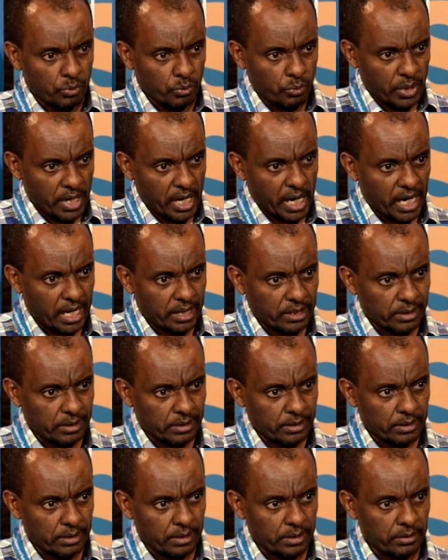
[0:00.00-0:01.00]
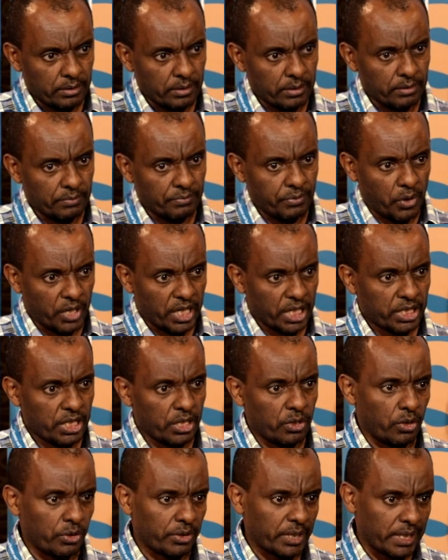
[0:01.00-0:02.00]
We are
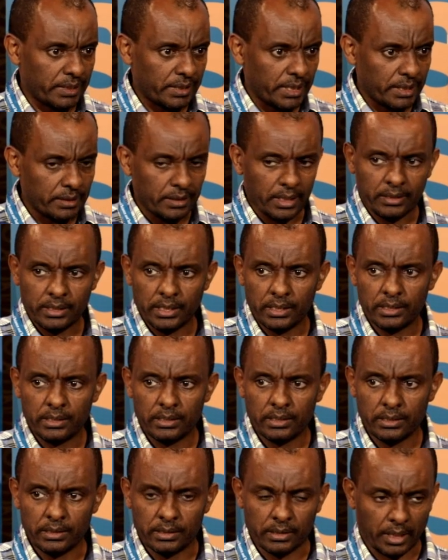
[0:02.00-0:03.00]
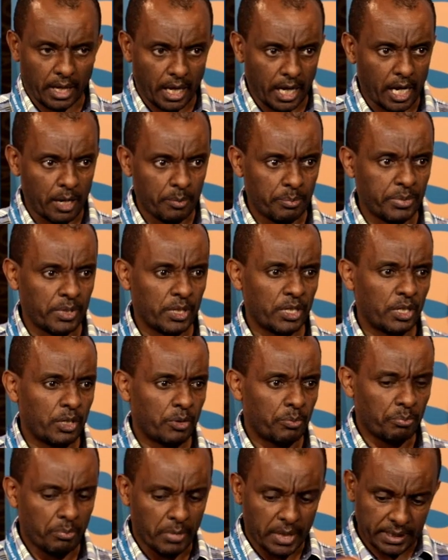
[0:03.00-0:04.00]
focusing on the synthesis scale-up,
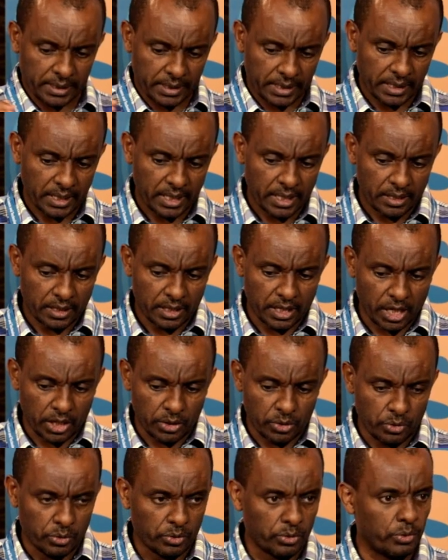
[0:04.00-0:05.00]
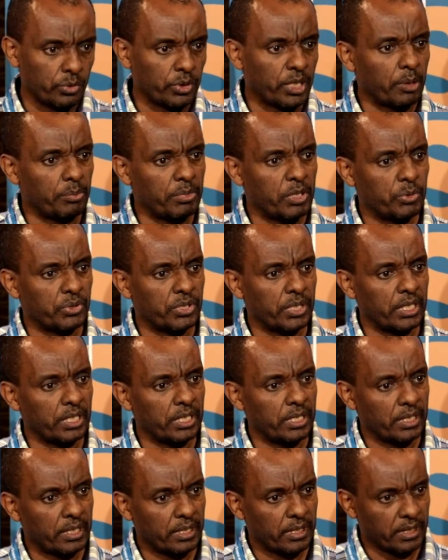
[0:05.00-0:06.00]
but the
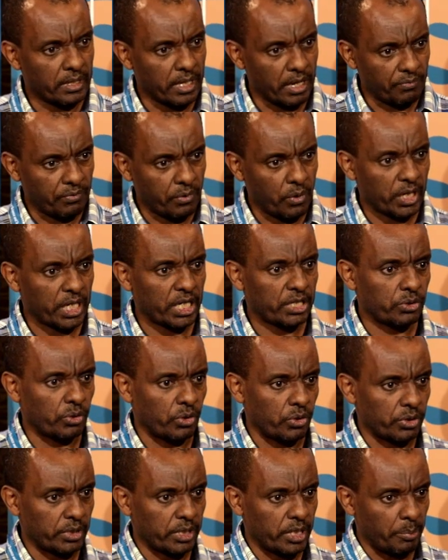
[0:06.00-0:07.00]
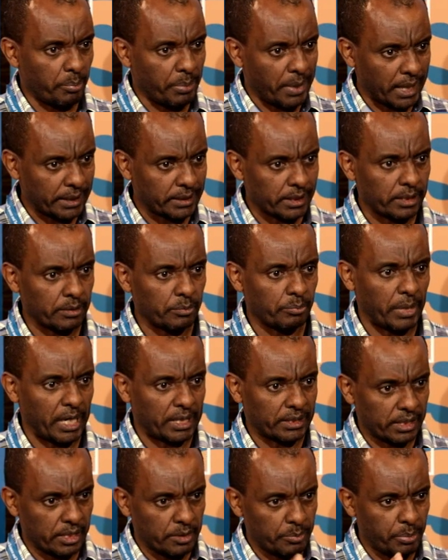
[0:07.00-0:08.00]
UWC, they focus on the
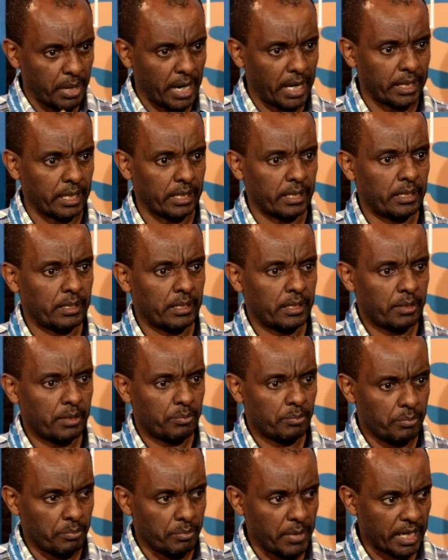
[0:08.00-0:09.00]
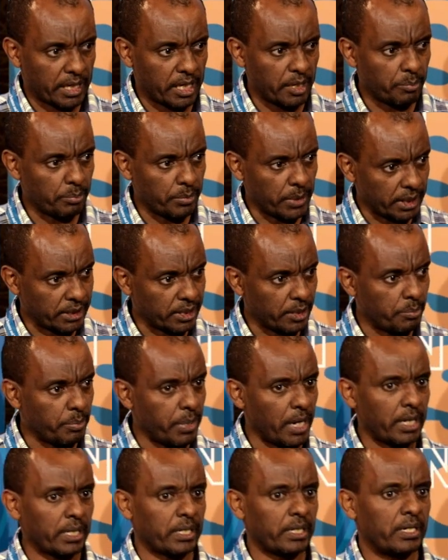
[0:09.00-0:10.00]
battery pack, making battery
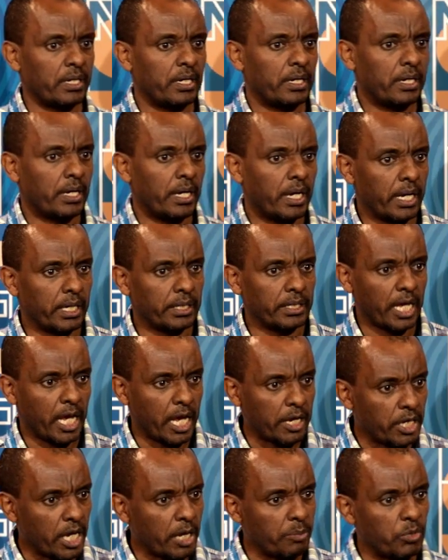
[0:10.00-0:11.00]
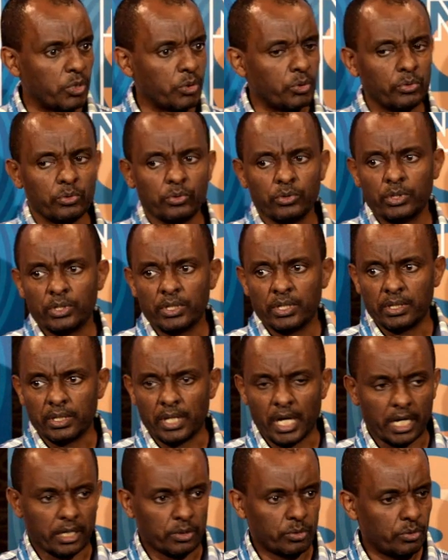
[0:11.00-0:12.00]
pack, and NMU,
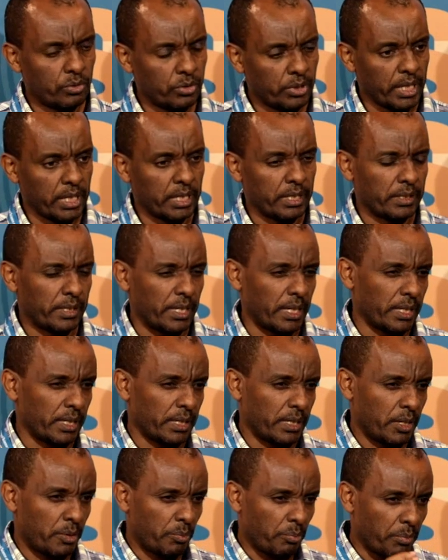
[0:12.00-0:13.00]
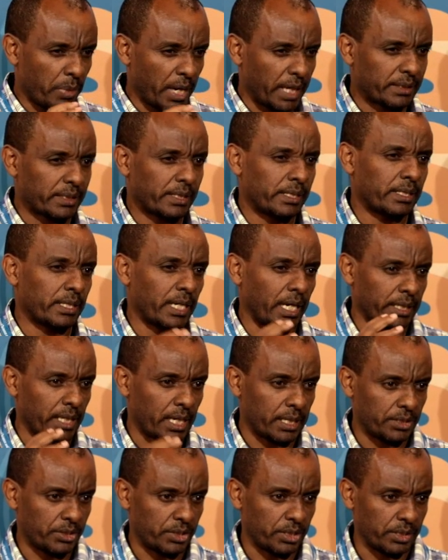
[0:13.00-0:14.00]
they are good in the battery
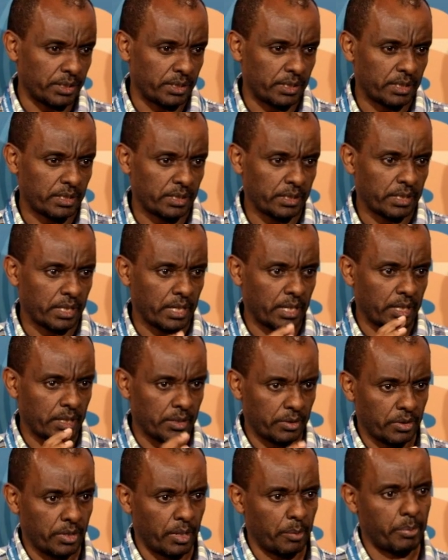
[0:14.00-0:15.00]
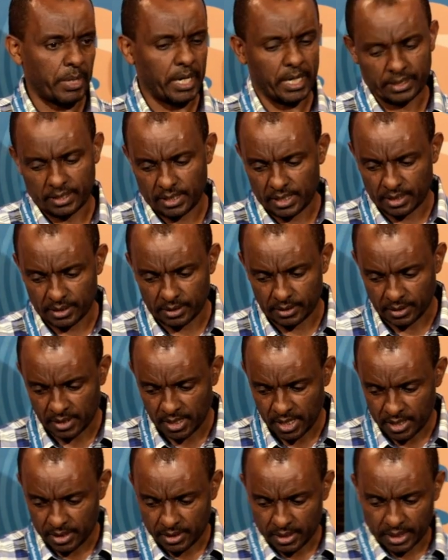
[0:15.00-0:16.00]
analysis, the pack.
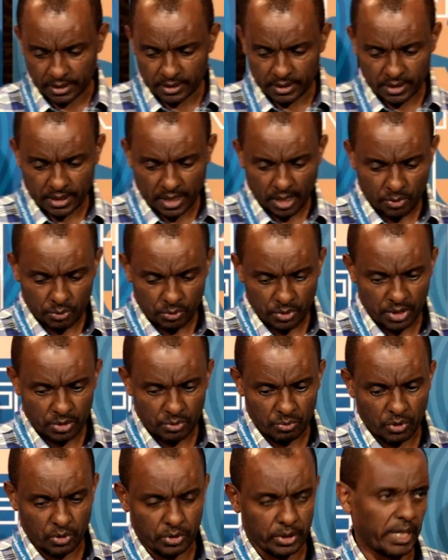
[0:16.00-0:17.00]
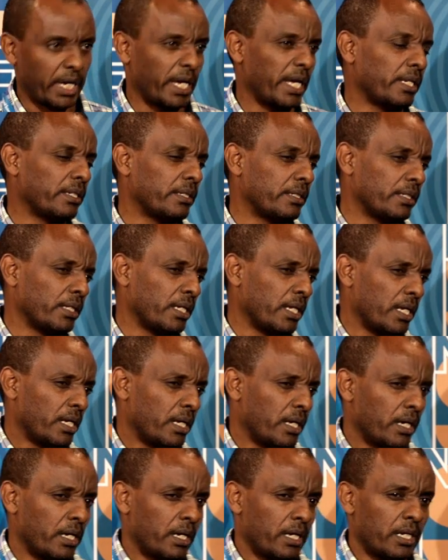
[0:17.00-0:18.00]
That is how we work. And
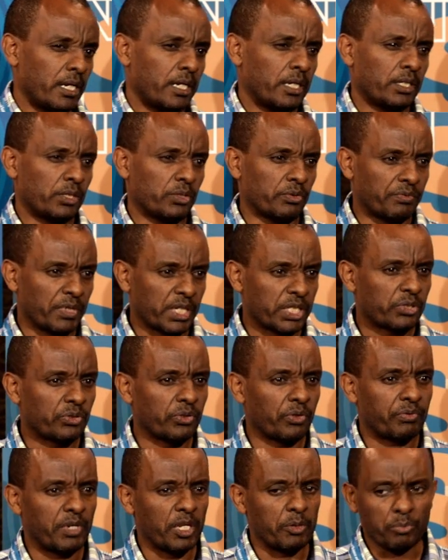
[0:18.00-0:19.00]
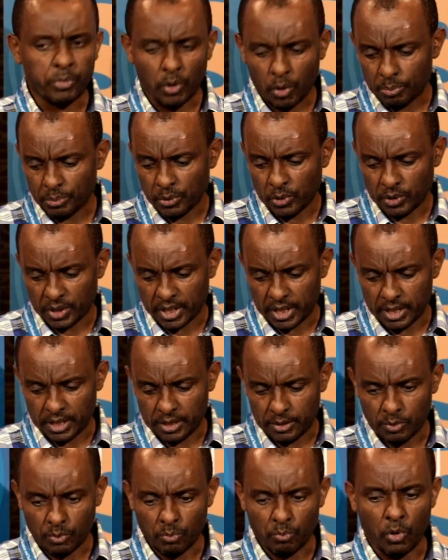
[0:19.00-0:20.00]
University of Limpopo
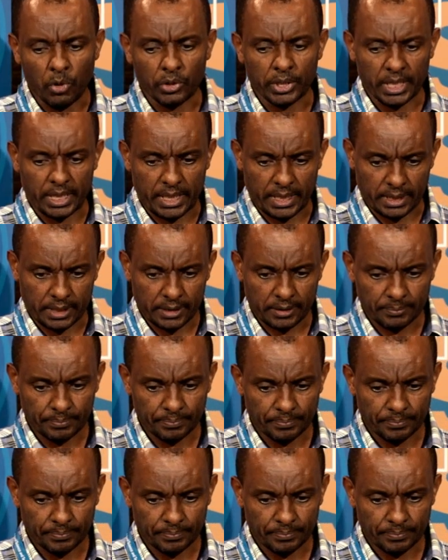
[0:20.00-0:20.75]
in modeling.